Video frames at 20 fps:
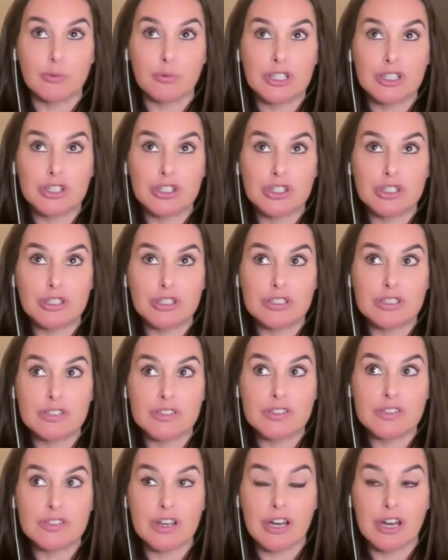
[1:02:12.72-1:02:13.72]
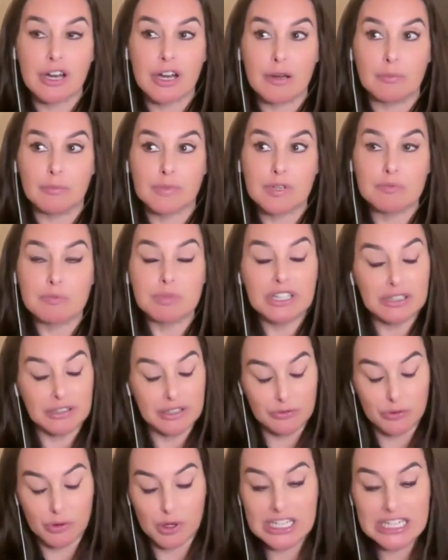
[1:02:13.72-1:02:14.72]
we shouldn't
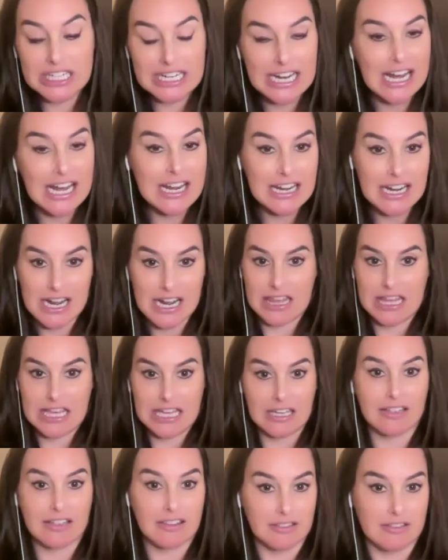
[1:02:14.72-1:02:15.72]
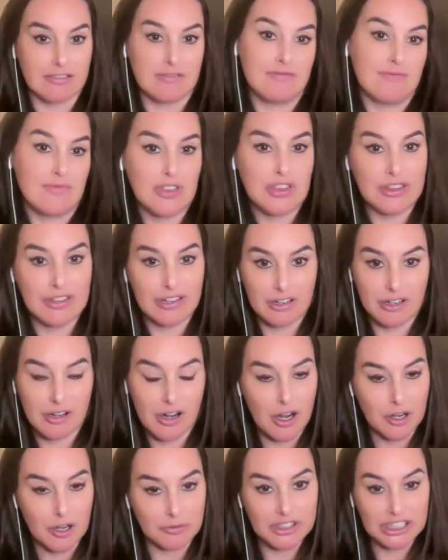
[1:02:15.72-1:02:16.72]
completely avoid AI. I think
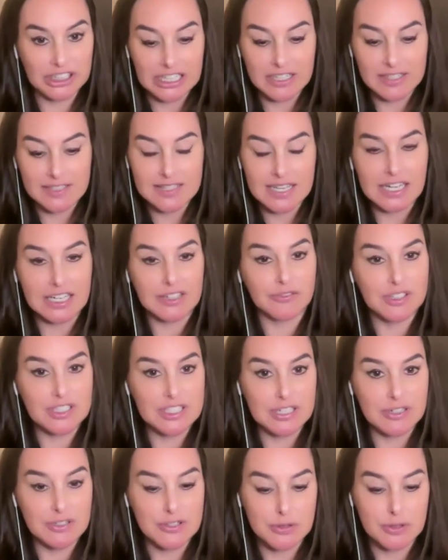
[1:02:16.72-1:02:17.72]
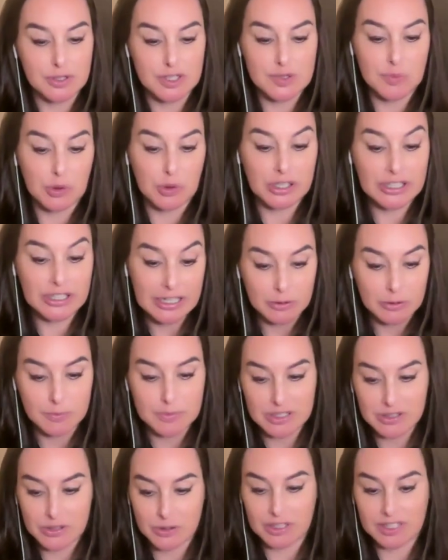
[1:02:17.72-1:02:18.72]
there are really exciting frontiers to explore, and I will
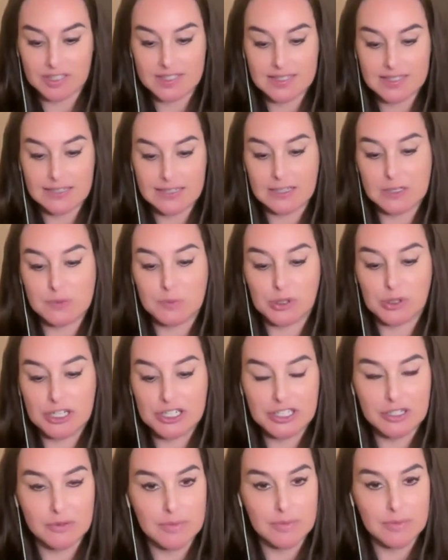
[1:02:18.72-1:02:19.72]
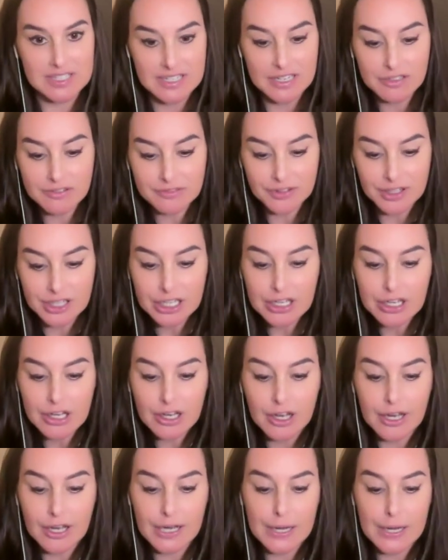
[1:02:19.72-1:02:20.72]
be doing this exploration myself.
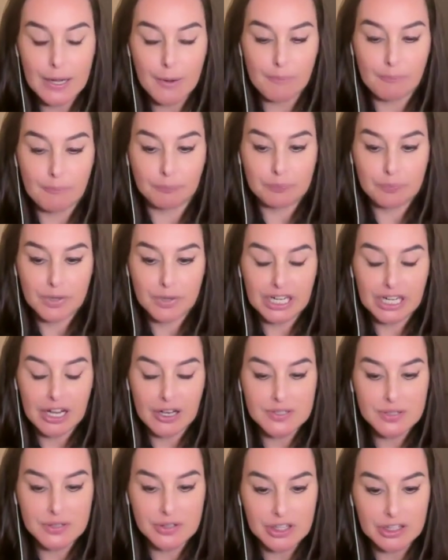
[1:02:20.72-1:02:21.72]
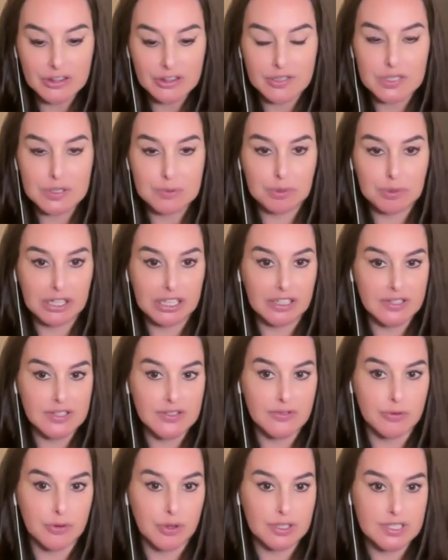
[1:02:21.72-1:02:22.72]
But I also think there's a
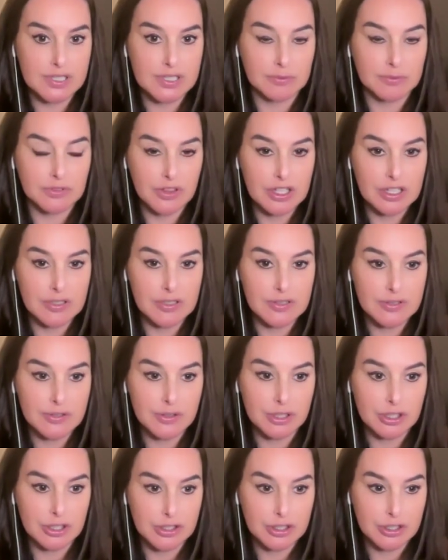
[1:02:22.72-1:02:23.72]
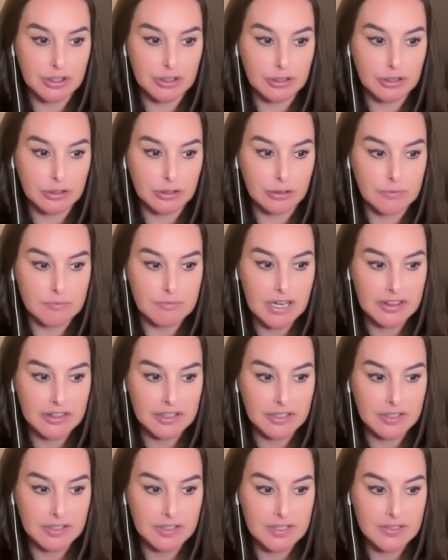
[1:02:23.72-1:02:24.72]
place for some of these traditional
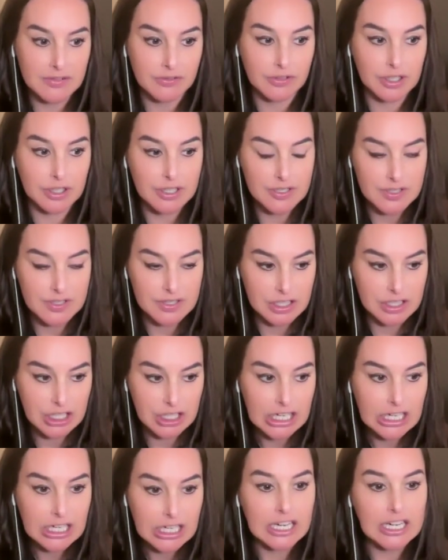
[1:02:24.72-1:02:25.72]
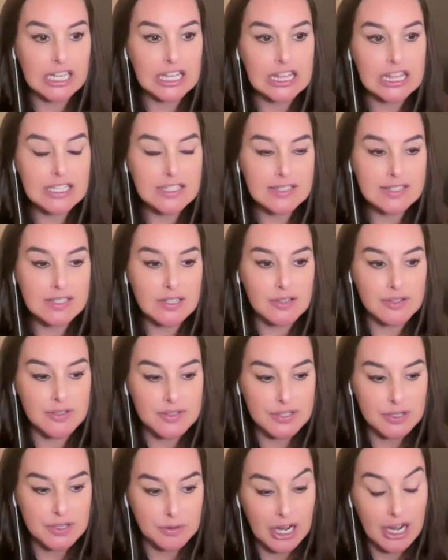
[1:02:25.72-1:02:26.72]
methods first. And I think it's
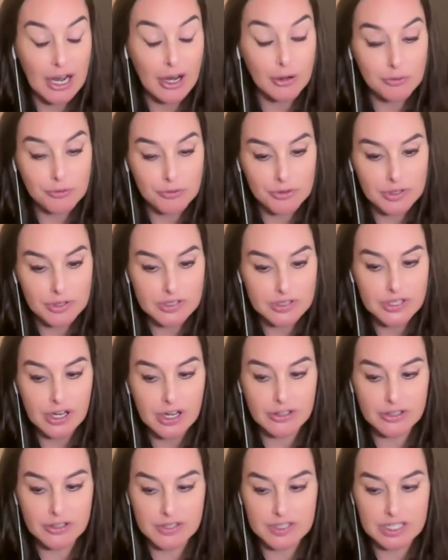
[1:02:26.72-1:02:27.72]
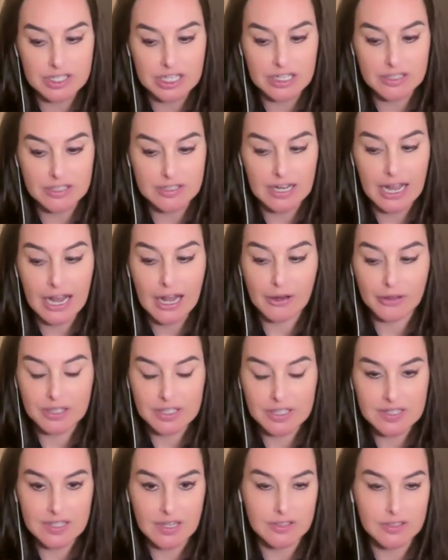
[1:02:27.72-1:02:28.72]
also helpful to understand how
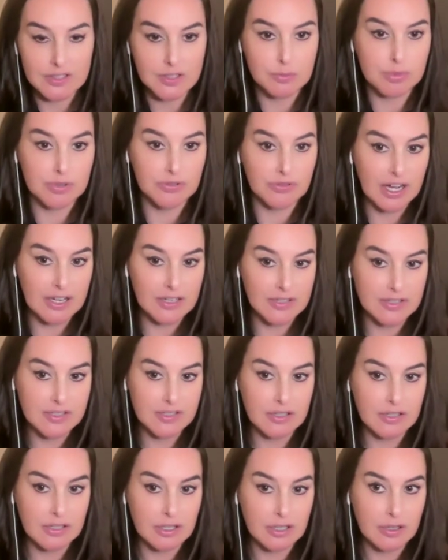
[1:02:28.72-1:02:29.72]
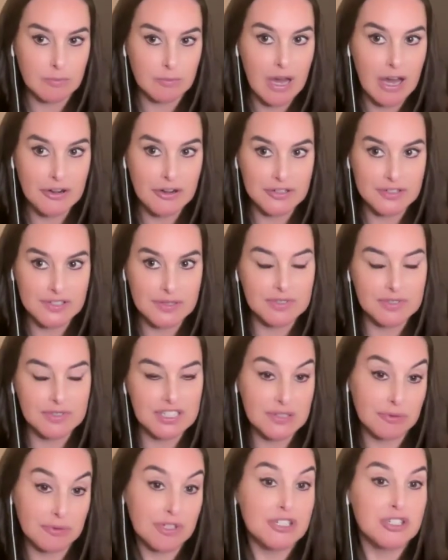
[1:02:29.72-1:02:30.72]
these unsupervised models, some of
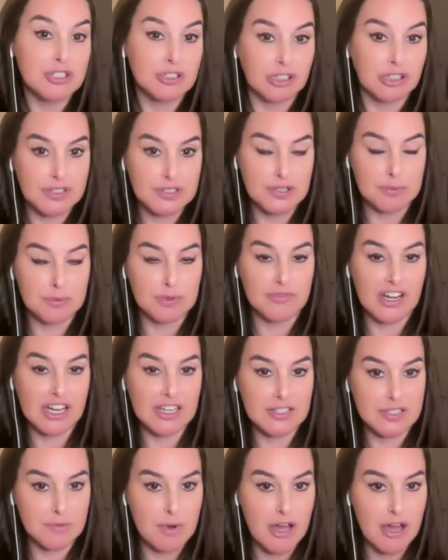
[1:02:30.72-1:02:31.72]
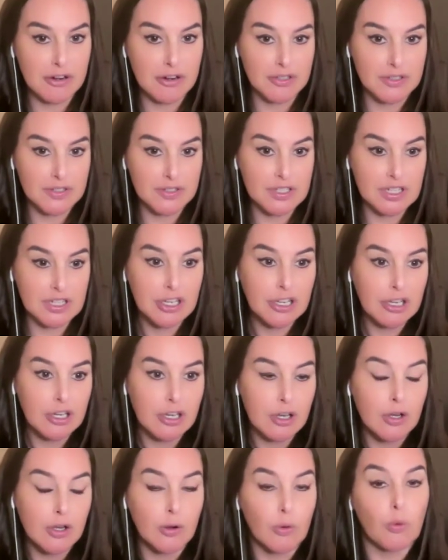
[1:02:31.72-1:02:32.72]
these original unsupervised models,
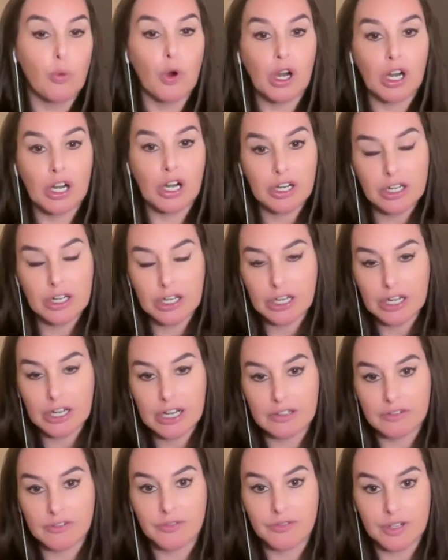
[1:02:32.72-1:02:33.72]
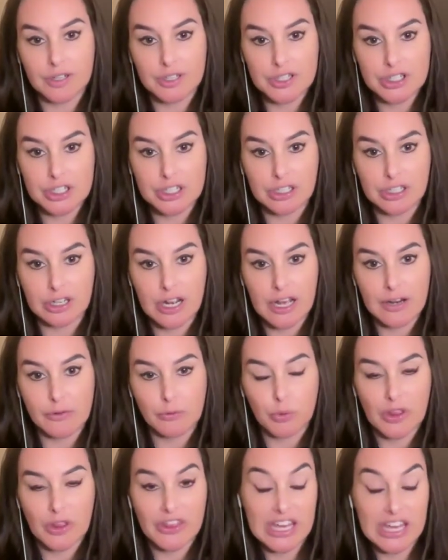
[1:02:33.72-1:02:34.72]
work and function
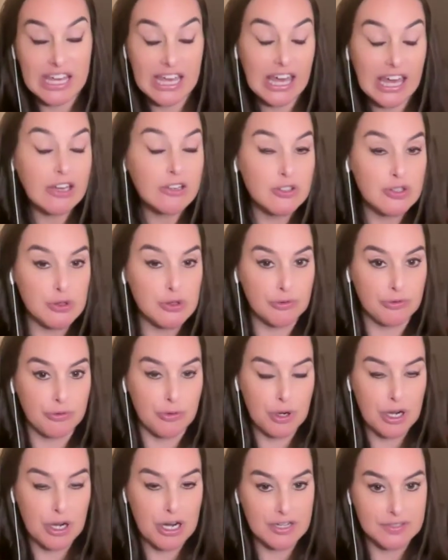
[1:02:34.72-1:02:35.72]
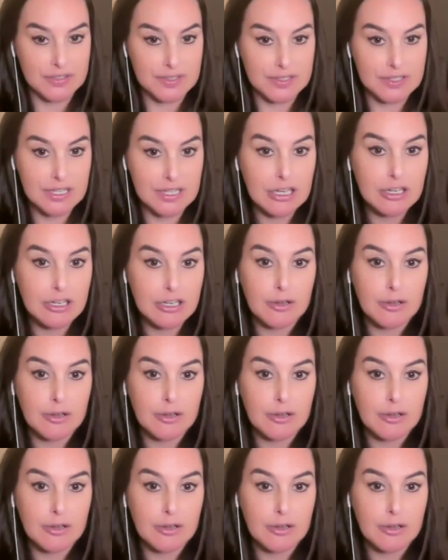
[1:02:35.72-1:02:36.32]
and what they can do for us